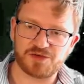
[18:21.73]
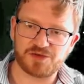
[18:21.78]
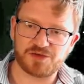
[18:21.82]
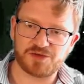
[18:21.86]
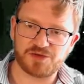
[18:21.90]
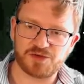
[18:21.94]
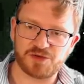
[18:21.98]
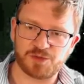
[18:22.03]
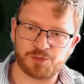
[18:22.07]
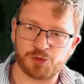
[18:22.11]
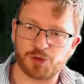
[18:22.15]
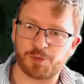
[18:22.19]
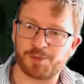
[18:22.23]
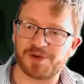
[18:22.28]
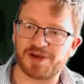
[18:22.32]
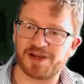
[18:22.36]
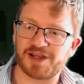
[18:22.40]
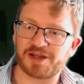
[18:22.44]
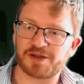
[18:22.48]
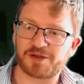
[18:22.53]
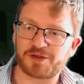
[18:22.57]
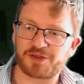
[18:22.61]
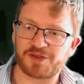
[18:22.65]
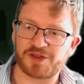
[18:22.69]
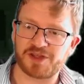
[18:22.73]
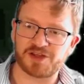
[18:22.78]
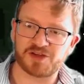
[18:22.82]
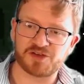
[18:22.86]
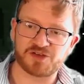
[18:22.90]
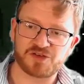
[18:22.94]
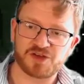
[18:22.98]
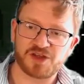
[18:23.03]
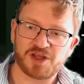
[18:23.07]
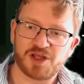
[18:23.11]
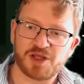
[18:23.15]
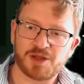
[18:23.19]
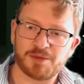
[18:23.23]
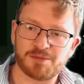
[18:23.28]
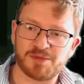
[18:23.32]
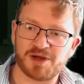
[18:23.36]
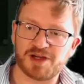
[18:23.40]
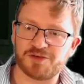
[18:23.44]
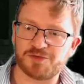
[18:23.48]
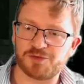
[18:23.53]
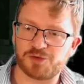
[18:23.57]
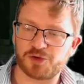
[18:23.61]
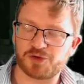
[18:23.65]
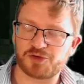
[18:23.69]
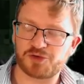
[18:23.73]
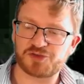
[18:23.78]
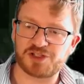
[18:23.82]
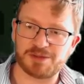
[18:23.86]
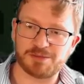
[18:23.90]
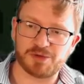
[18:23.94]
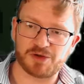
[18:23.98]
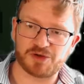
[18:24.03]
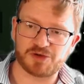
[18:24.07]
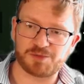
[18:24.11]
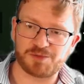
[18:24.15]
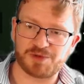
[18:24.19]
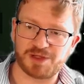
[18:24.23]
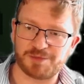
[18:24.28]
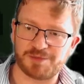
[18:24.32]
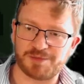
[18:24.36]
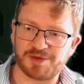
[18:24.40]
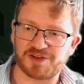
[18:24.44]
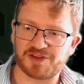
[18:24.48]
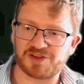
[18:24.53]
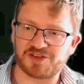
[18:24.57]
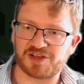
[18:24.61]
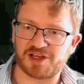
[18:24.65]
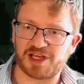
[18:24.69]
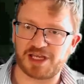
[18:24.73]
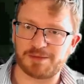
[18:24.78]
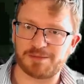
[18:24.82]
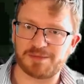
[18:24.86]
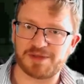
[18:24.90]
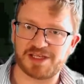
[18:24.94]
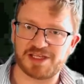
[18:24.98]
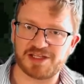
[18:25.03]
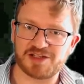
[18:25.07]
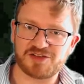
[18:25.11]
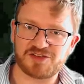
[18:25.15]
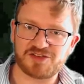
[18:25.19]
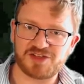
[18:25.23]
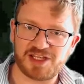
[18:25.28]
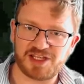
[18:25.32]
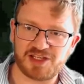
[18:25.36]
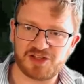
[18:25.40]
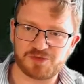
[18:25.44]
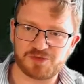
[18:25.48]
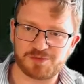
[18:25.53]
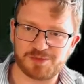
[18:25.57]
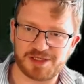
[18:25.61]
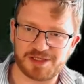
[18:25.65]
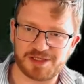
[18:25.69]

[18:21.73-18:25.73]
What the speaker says: proper length is my velocity multiplied by the time it takes me.